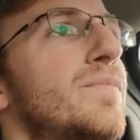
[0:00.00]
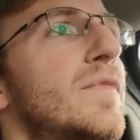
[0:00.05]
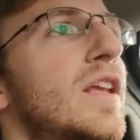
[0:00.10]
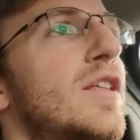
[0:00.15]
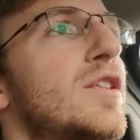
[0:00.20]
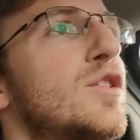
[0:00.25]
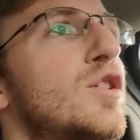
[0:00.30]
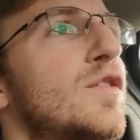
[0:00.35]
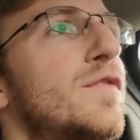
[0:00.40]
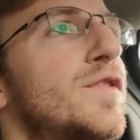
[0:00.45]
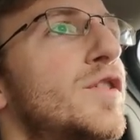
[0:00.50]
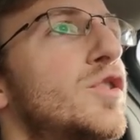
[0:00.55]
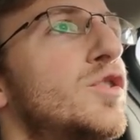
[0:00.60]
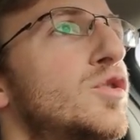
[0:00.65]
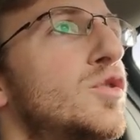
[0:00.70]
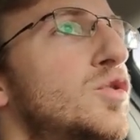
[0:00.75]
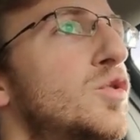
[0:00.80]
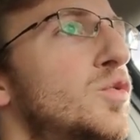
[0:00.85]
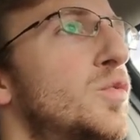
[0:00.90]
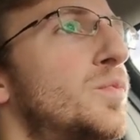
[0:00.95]
Now there are a
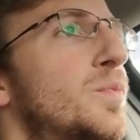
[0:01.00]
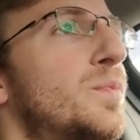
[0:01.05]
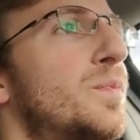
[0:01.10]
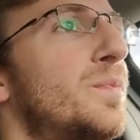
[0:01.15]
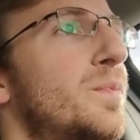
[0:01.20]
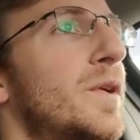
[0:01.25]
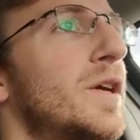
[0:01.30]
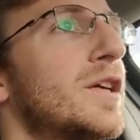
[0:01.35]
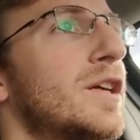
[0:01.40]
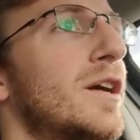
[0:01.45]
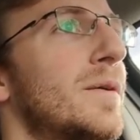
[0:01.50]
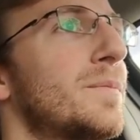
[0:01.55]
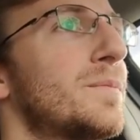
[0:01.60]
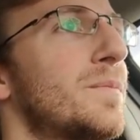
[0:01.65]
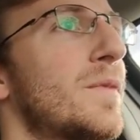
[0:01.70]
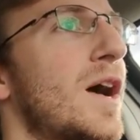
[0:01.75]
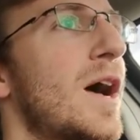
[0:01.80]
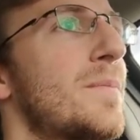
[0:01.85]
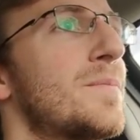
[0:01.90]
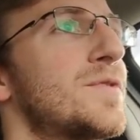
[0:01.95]
few pickup
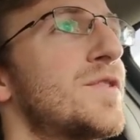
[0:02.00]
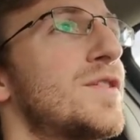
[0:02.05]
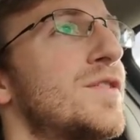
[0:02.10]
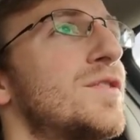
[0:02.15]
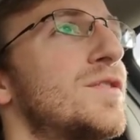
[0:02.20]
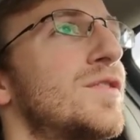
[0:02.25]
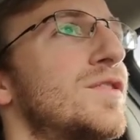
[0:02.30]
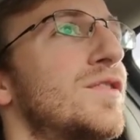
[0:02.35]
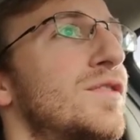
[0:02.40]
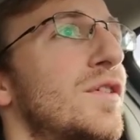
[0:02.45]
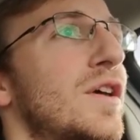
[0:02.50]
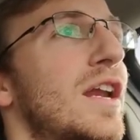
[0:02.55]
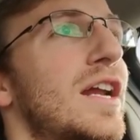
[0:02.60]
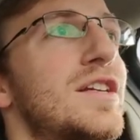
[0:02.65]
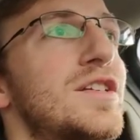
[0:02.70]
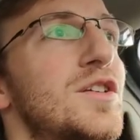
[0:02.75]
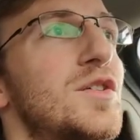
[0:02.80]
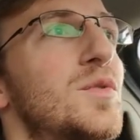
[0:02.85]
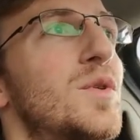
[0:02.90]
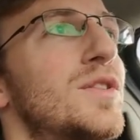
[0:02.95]
options, and
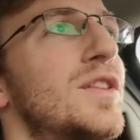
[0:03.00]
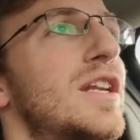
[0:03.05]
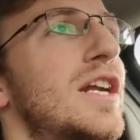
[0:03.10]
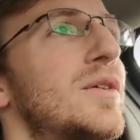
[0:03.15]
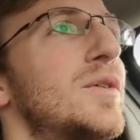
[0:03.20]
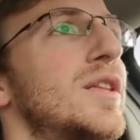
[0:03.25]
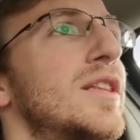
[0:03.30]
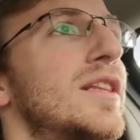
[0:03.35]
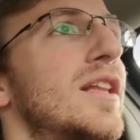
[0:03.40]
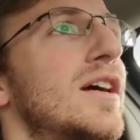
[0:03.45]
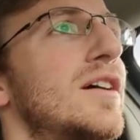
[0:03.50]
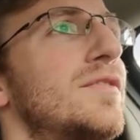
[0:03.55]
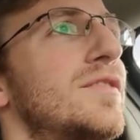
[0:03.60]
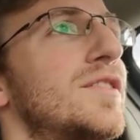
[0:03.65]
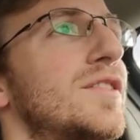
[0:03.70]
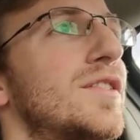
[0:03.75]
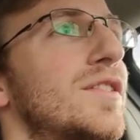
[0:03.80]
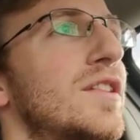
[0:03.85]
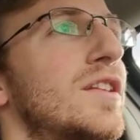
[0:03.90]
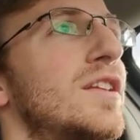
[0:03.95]
actually one that I would love
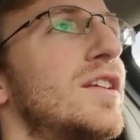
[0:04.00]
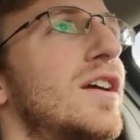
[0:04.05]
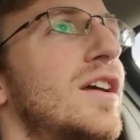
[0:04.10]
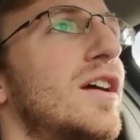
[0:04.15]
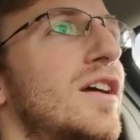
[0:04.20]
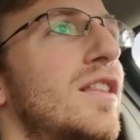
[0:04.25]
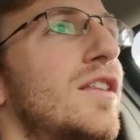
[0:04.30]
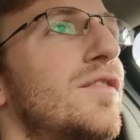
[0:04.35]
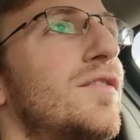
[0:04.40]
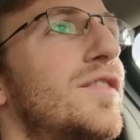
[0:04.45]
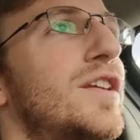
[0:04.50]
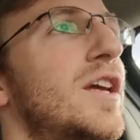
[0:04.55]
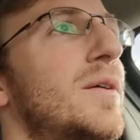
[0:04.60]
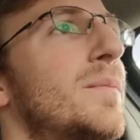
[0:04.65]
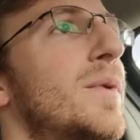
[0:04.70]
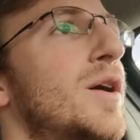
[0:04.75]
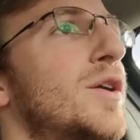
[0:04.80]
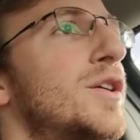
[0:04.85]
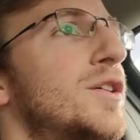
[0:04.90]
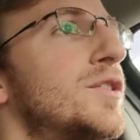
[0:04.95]
is the Via
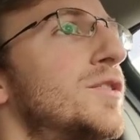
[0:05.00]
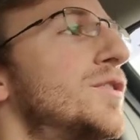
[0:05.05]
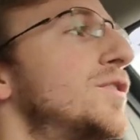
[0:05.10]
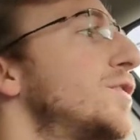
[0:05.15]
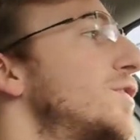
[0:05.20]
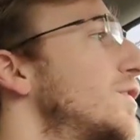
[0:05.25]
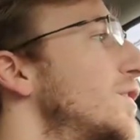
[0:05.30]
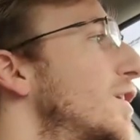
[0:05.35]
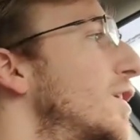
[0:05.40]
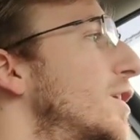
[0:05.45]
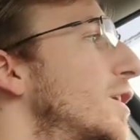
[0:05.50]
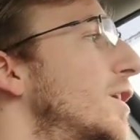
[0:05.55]
Motors